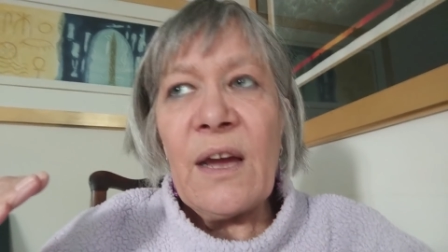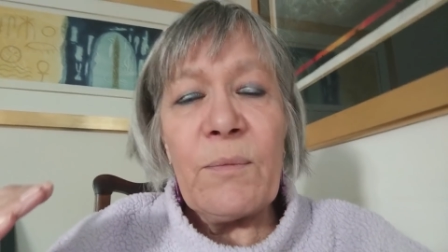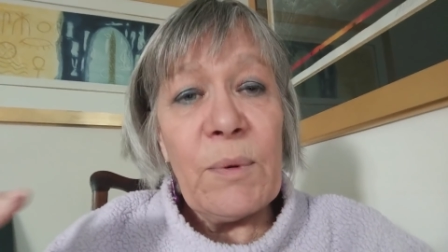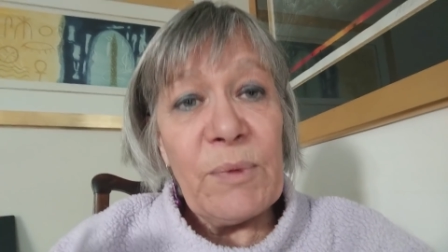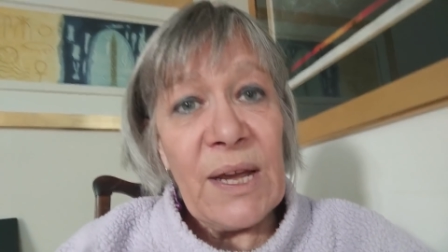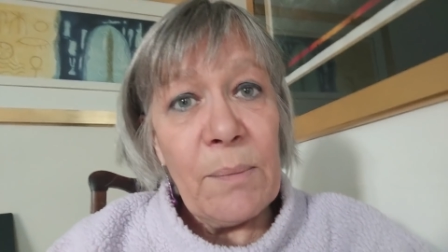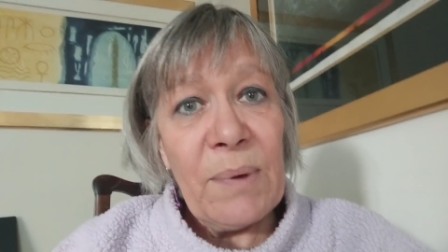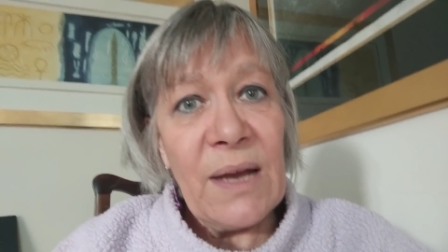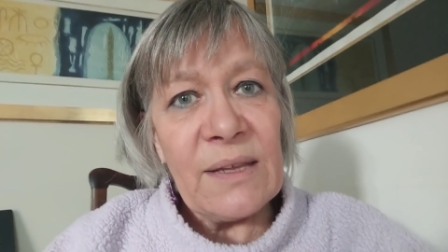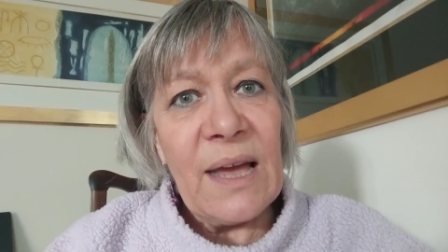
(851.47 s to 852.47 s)
And when we get
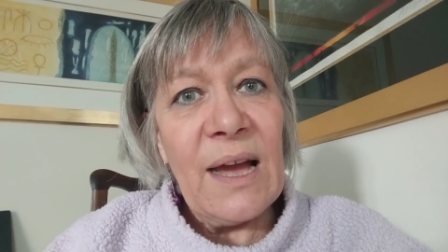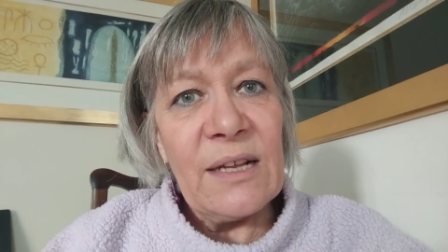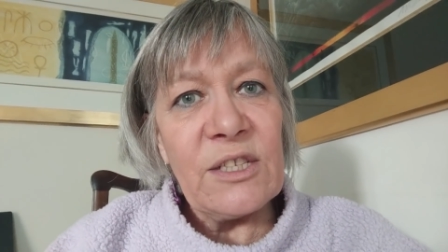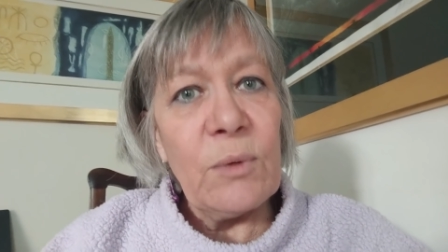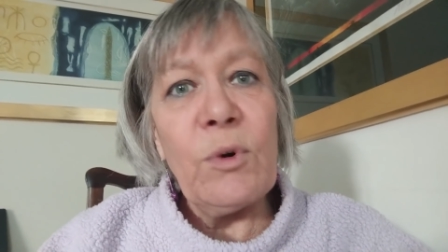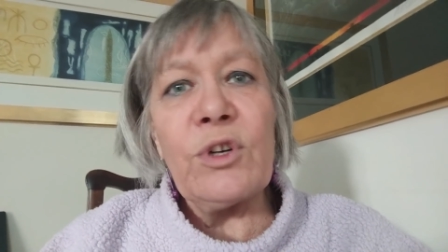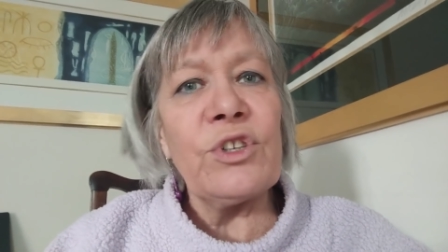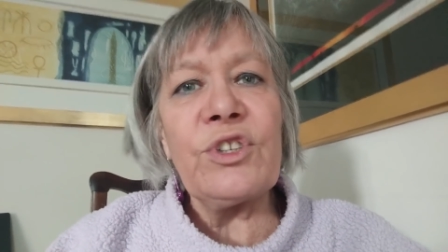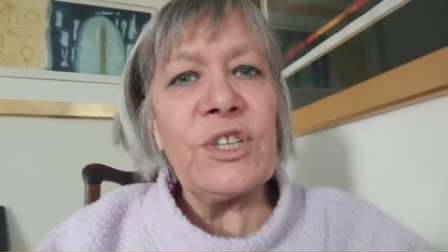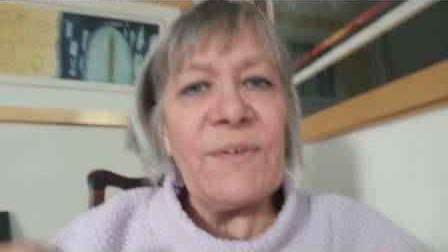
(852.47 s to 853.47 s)
back, the hands are
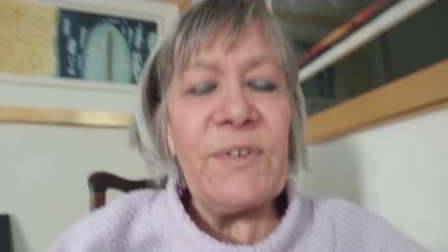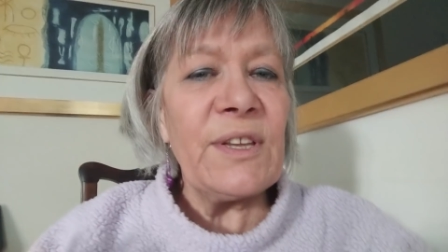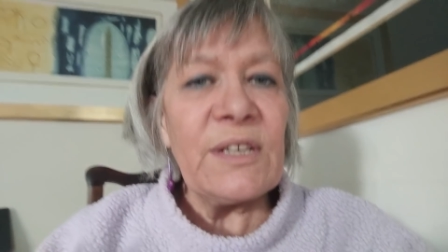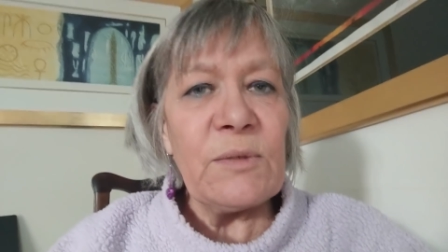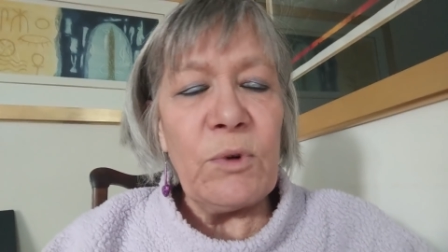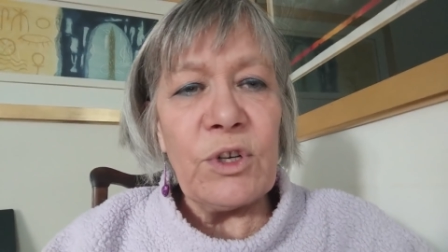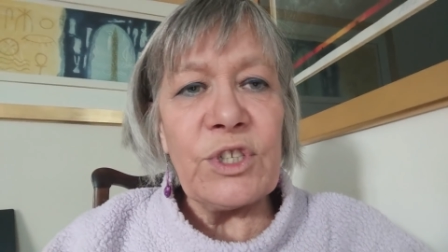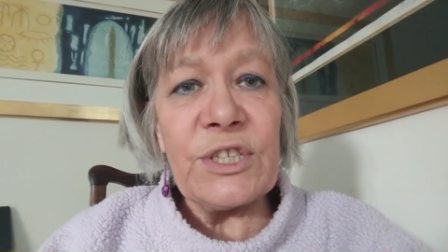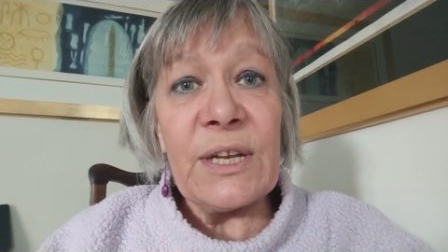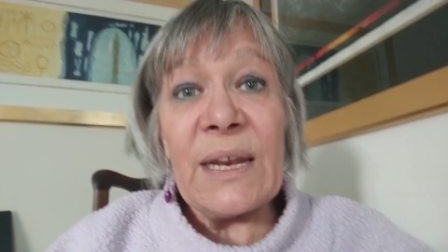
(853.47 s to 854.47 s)
washed, everything's
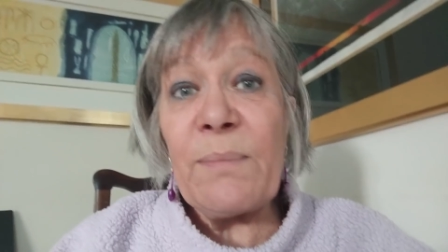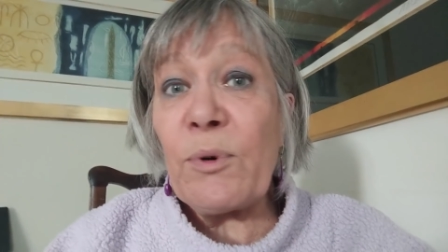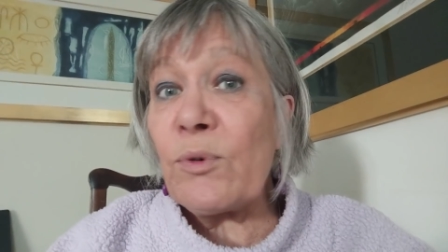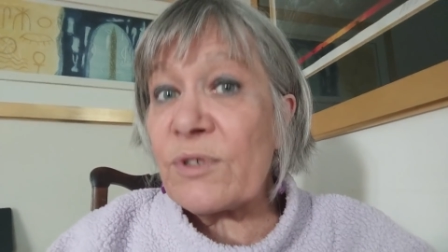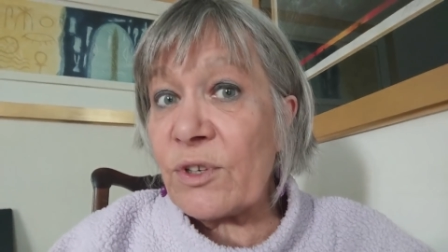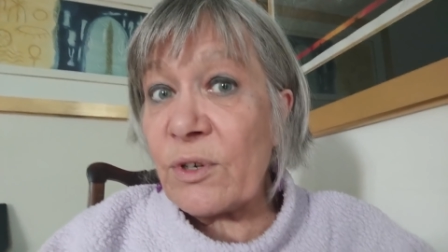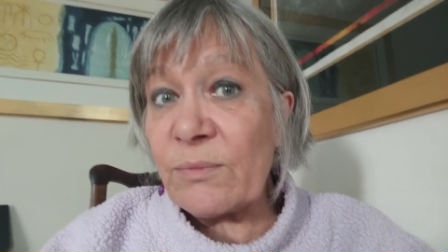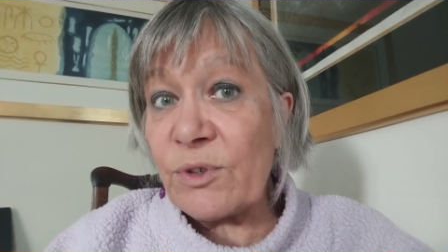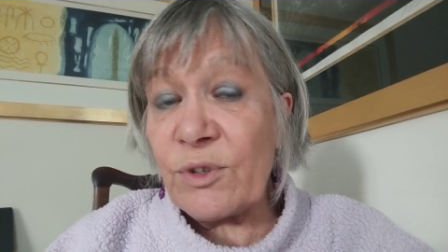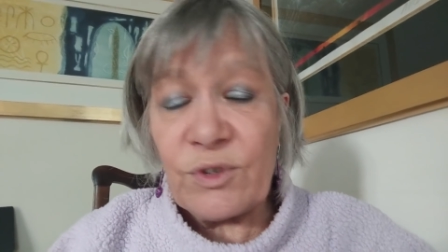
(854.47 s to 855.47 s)
washed. Any post that
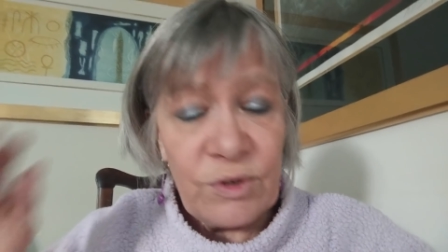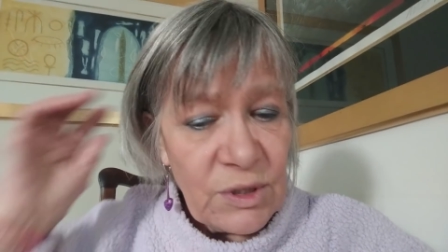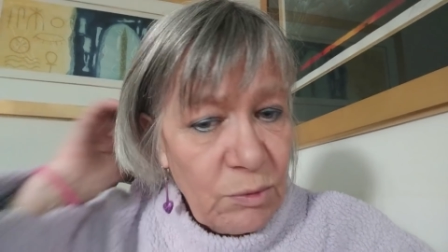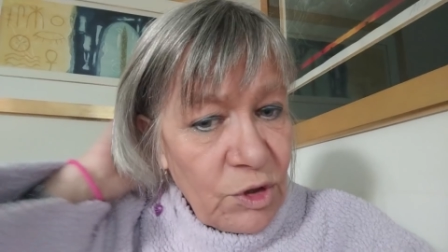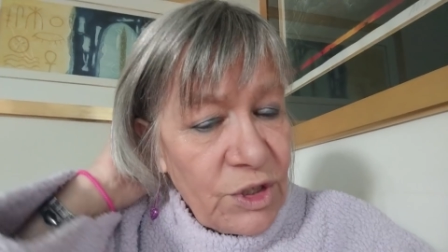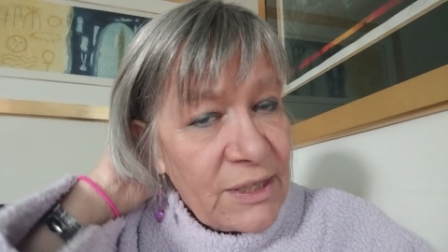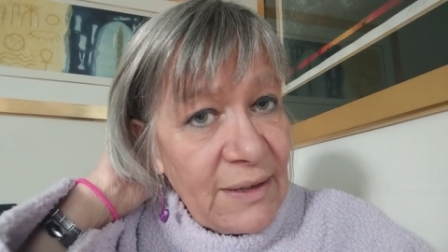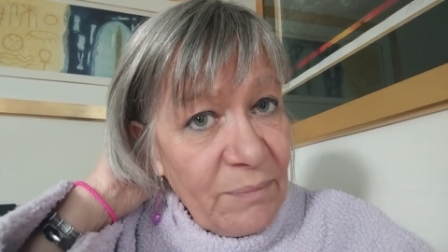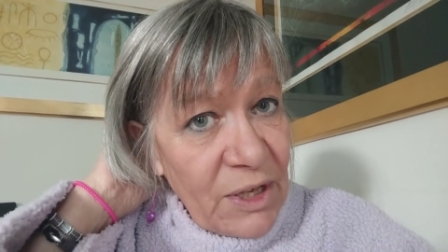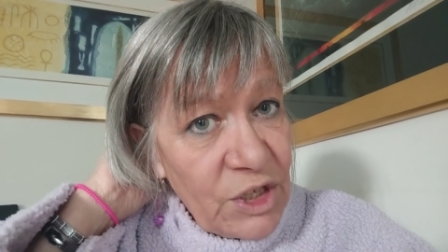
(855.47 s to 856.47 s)
comes through the door is washed, as
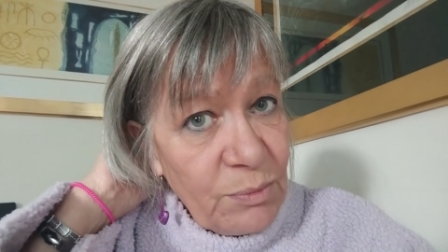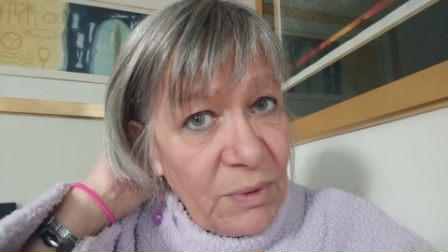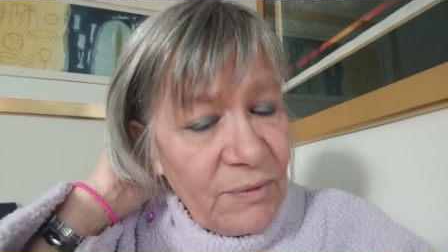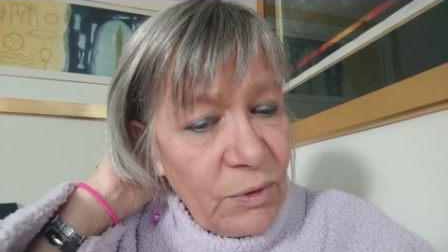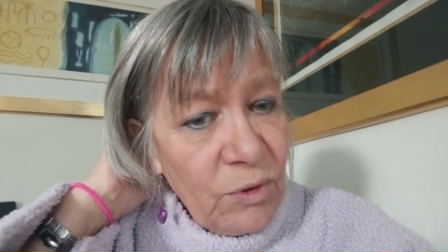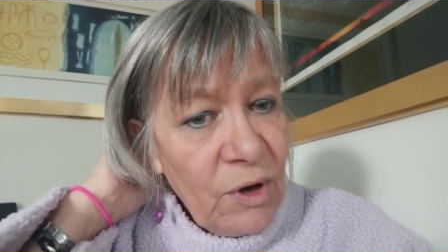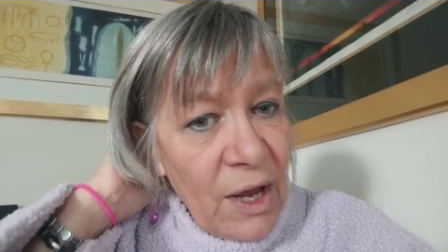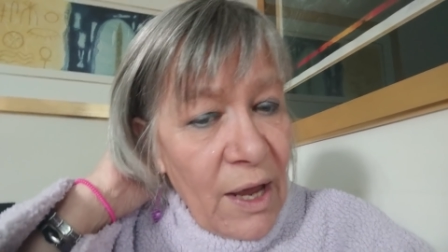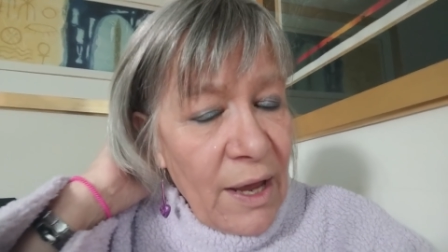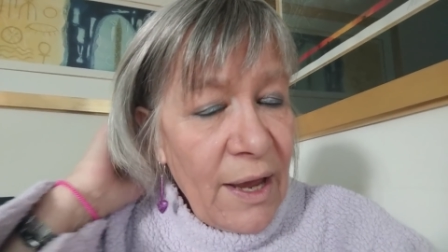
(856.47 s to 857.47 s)
I've mentioned before,
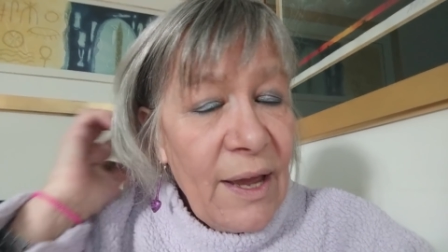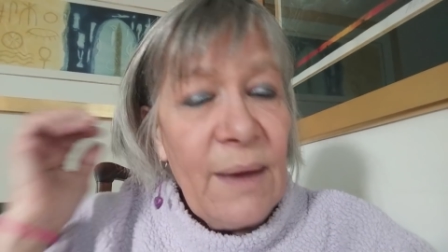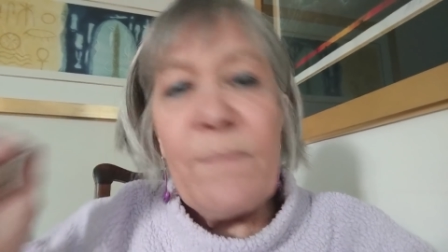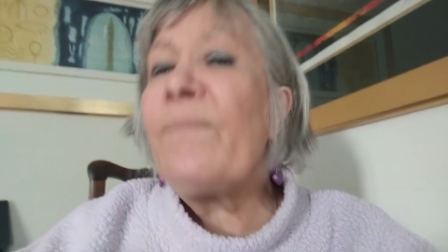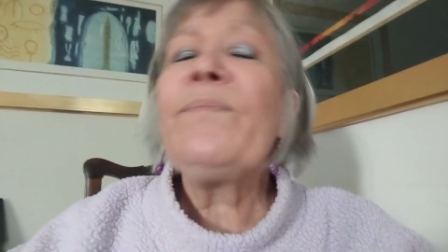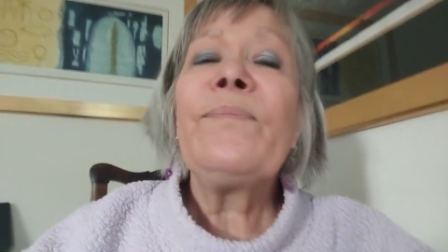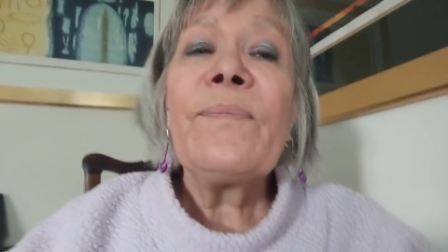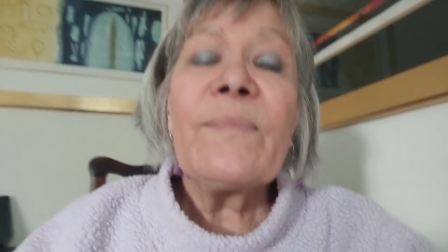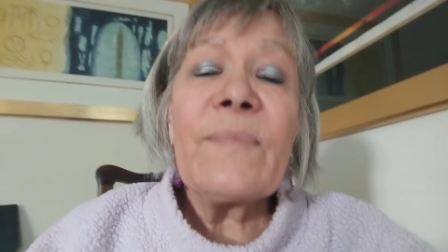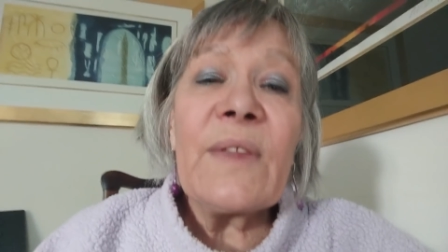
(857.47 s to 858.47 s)

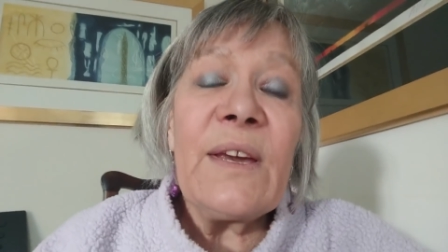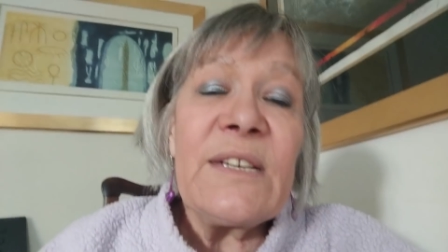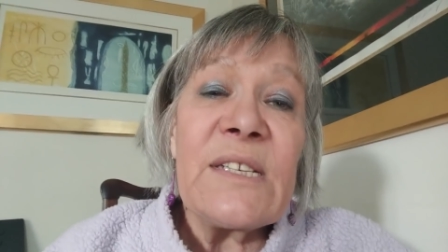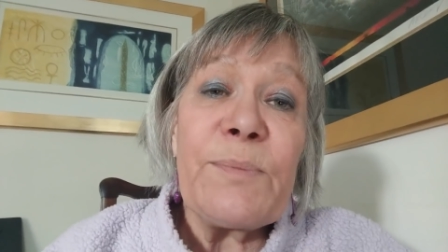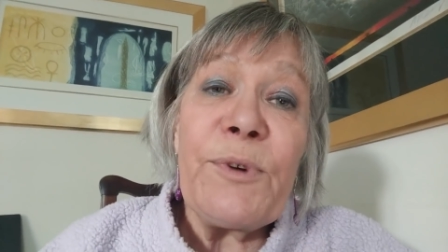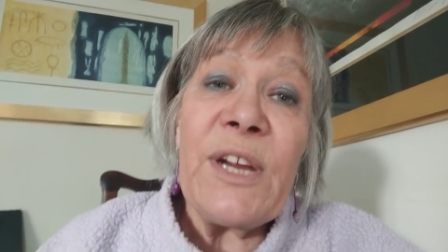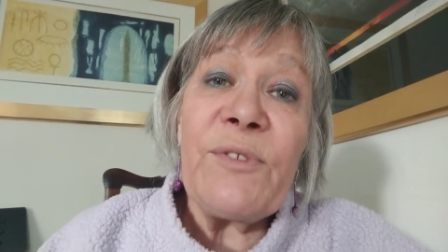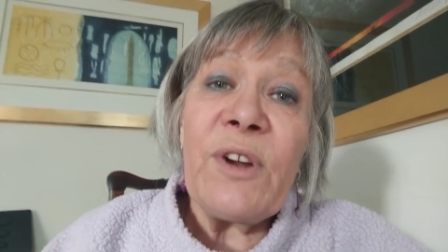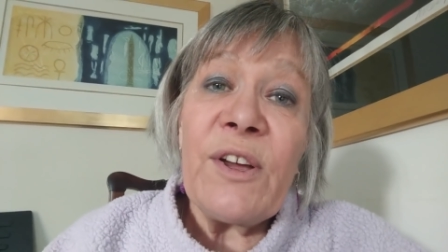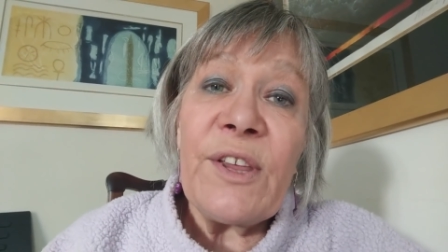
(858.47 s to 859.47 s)
is
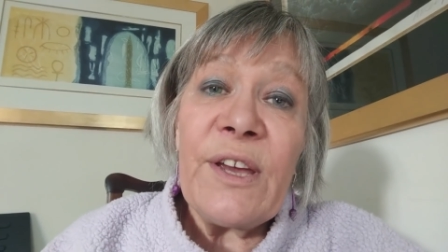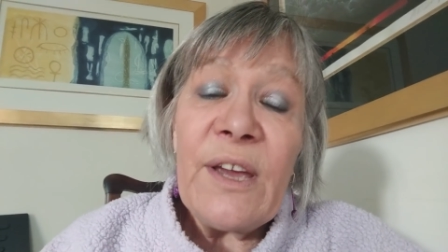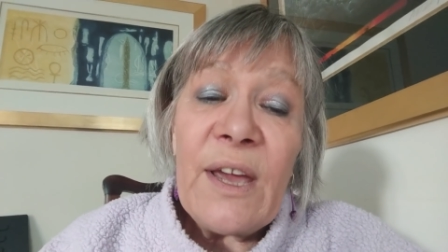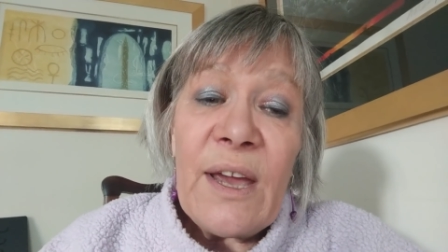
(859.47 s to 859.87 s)
sprayed rather.